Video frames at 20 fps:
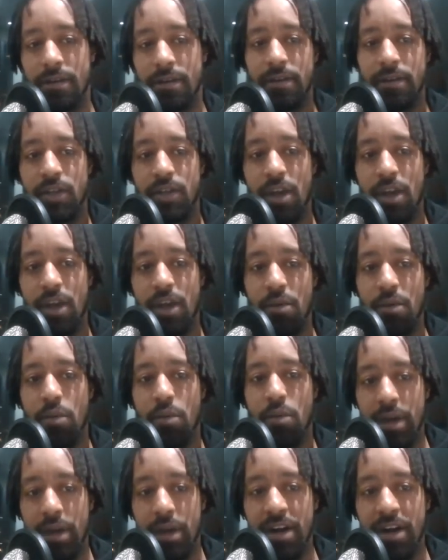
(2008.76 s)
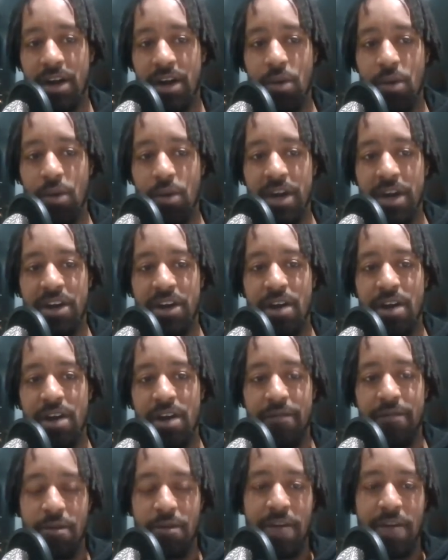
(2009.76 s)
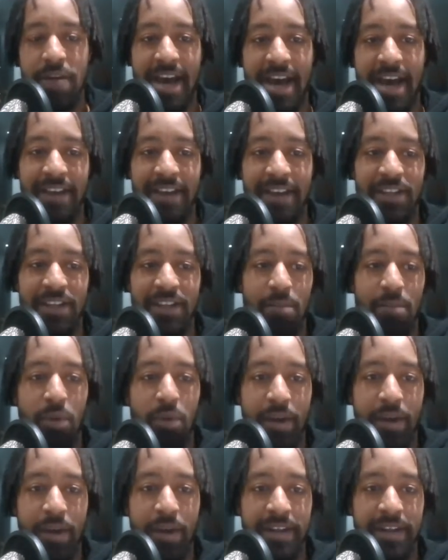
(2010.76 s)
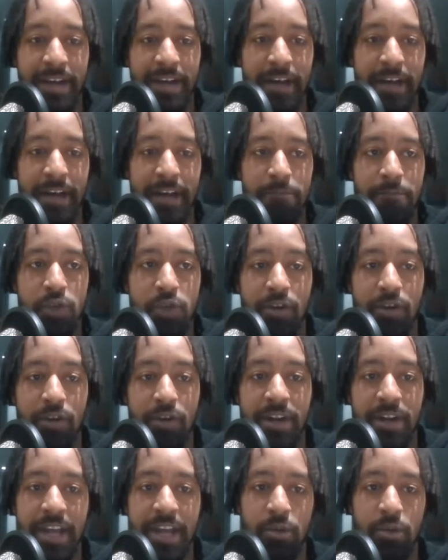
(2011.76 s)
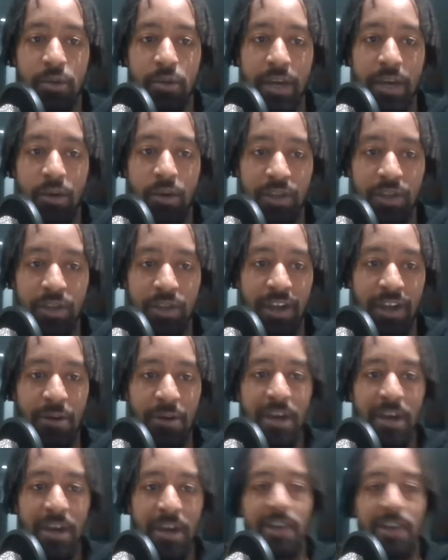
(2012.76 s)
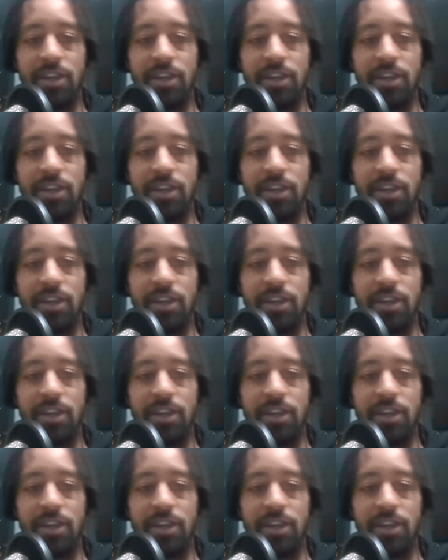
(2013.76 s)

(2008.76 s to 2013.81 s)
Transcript: So we're gonna go through that at some point during the next week or so.